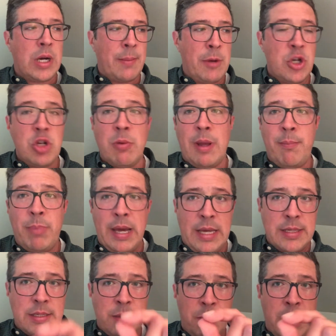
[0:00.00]
I'm going to do my
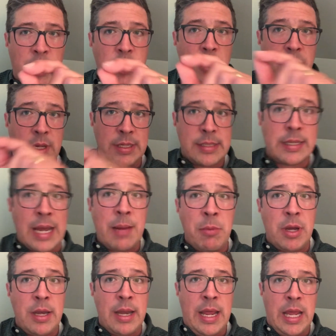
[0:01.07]
best to make sure the
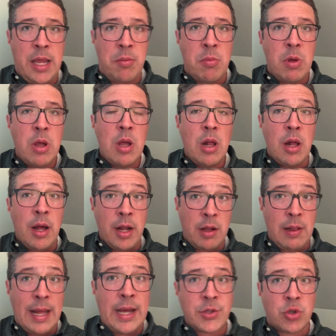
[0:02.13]
assignment name on
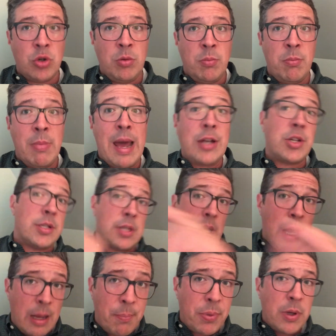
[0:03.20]
Classroom matches
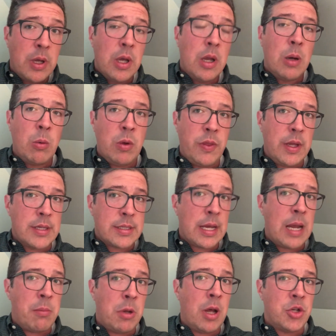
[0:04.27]
up with the
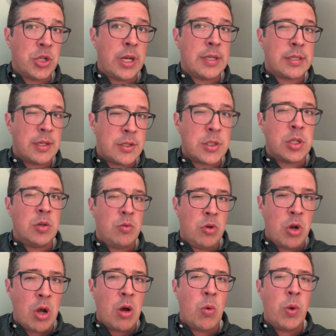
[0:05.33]
assignment on Genesis, so you
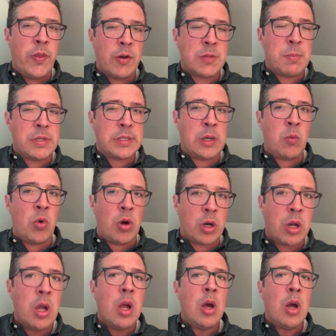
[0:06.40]
know when there's missing work,